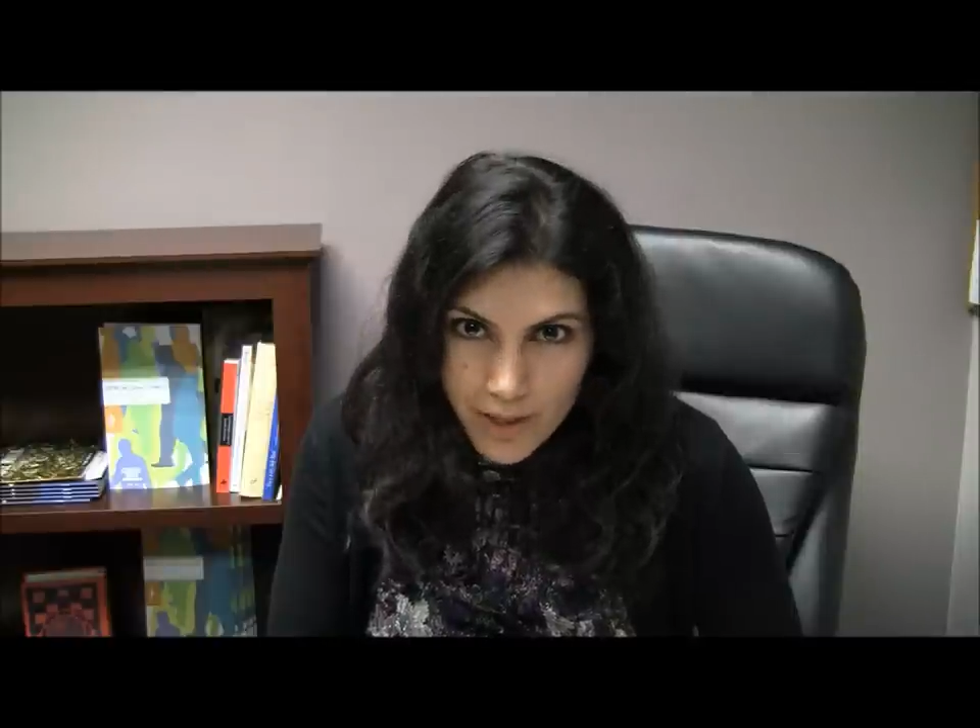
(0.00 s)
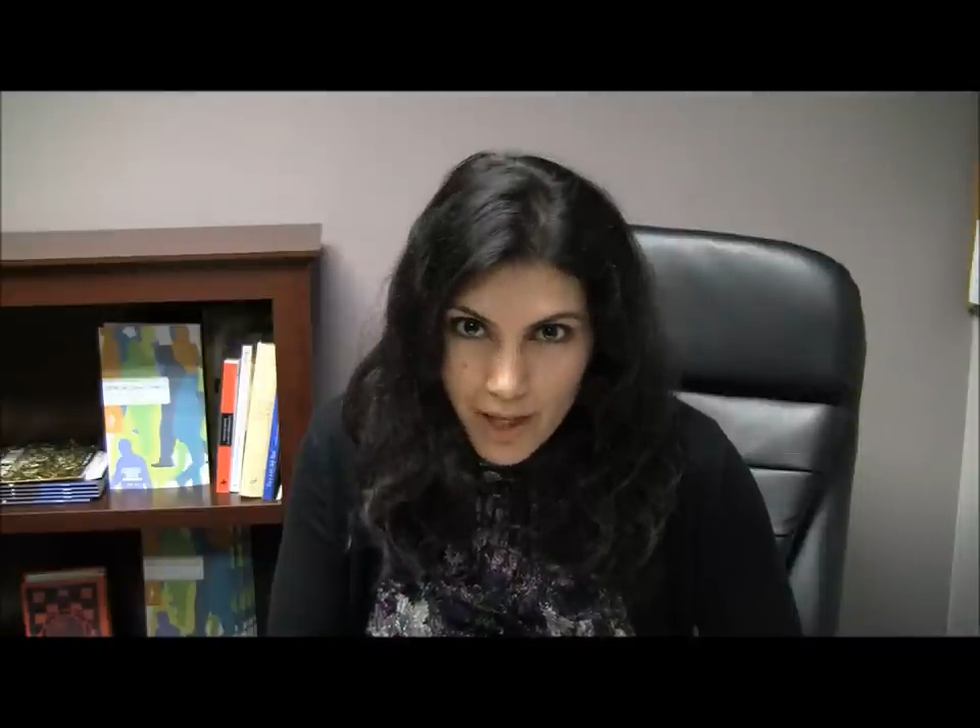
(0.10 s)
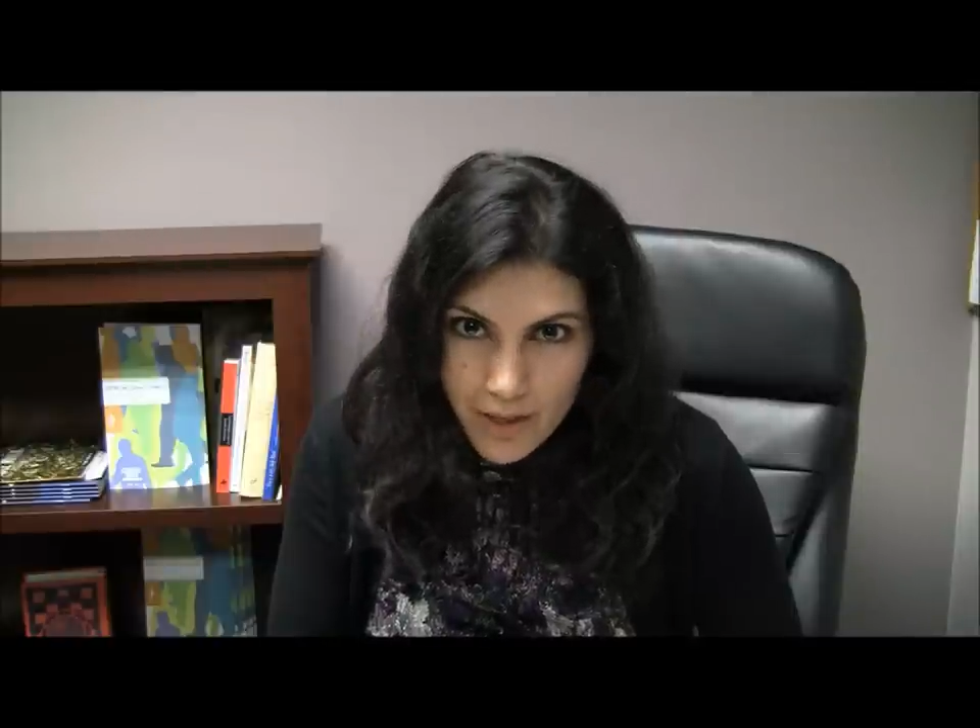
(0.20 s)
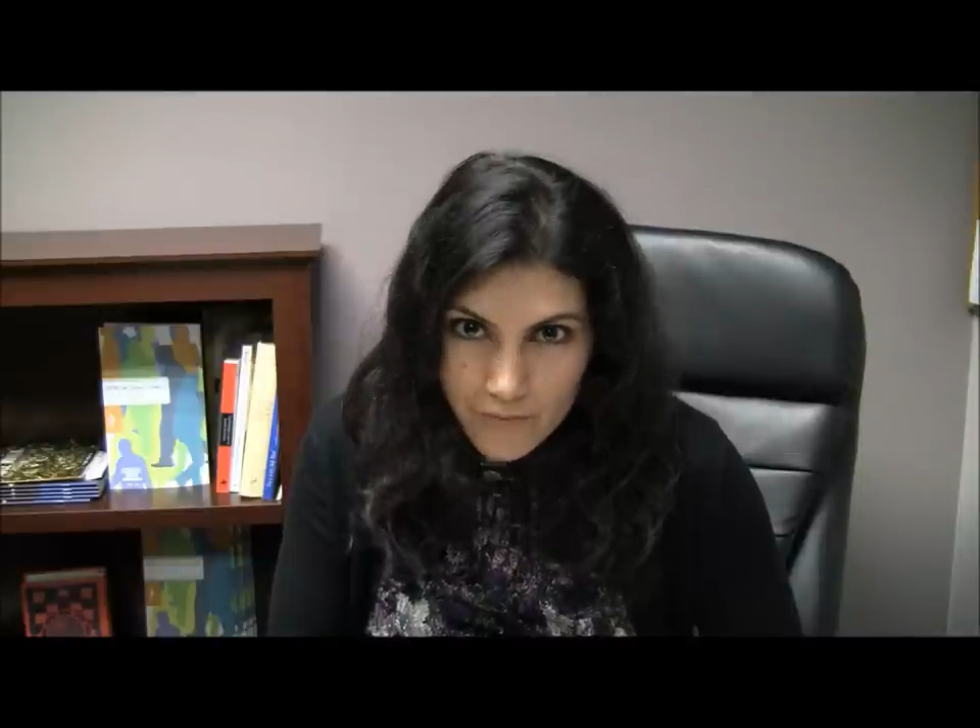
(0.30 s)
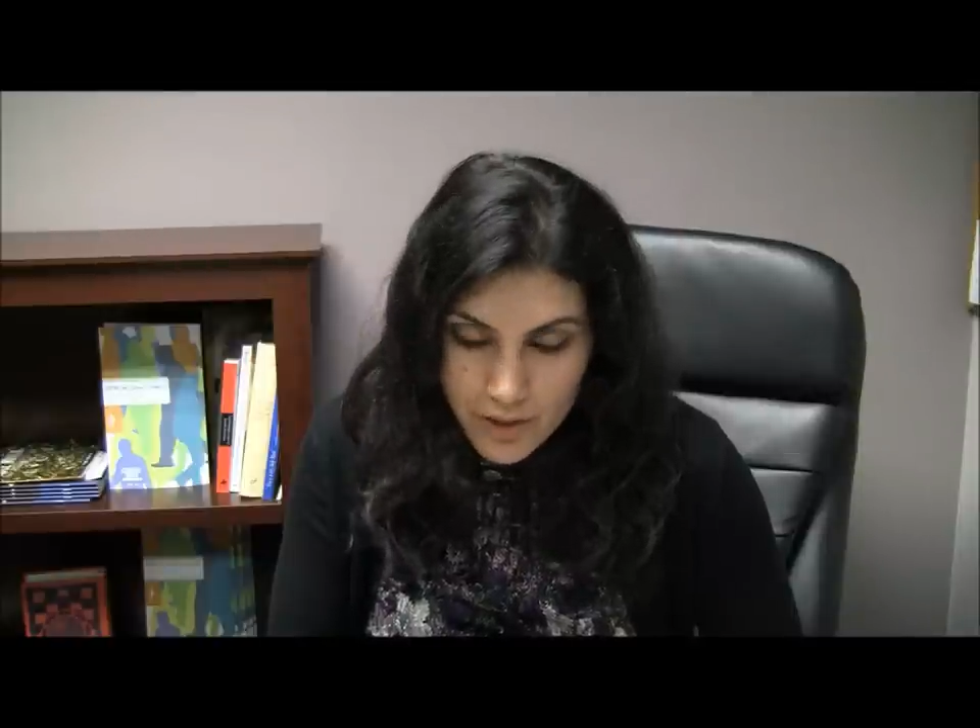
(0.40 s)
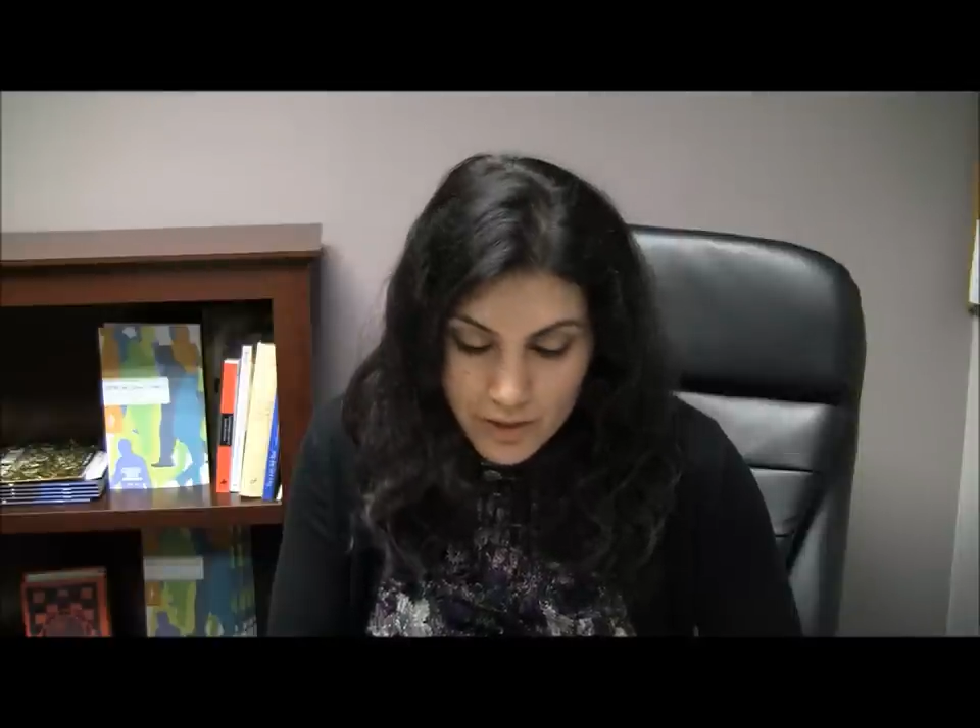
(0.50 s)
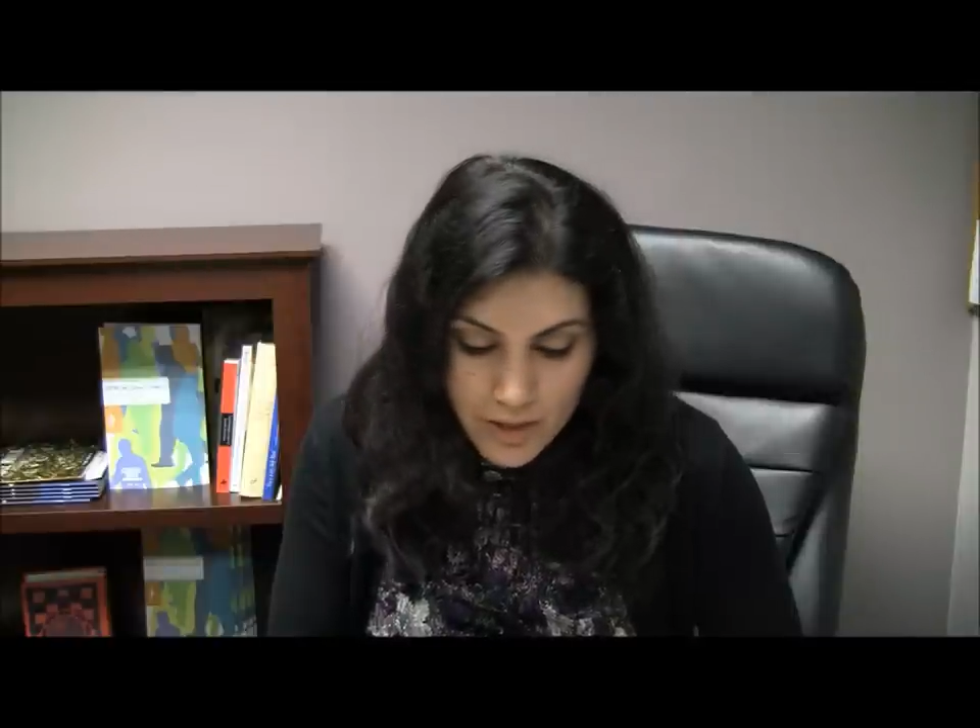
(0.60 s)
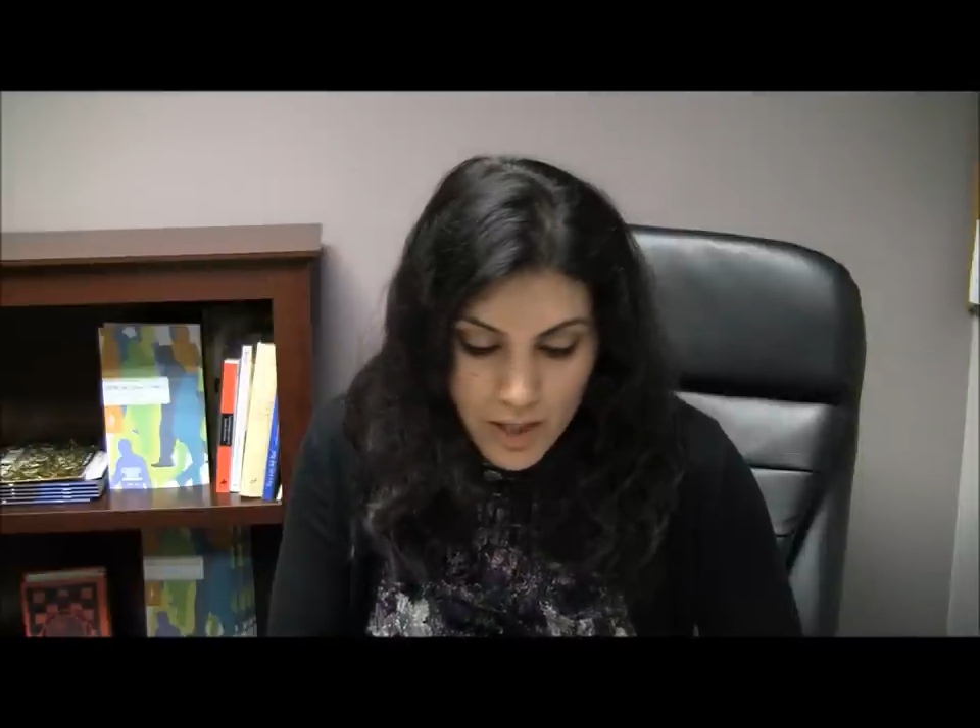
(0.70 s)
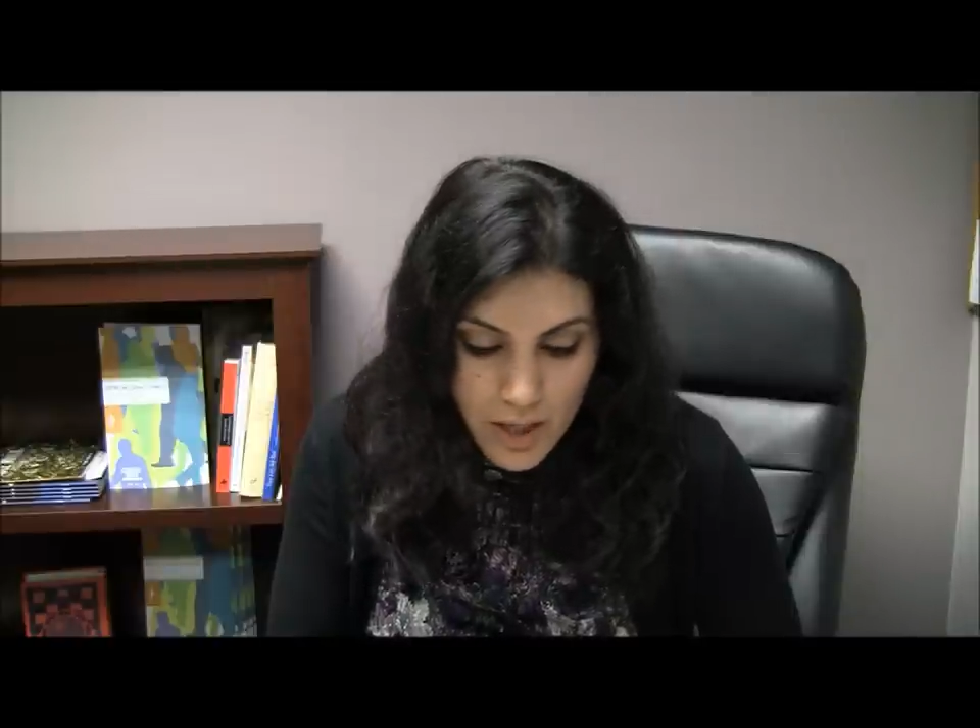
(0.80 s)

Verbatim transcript: behavior.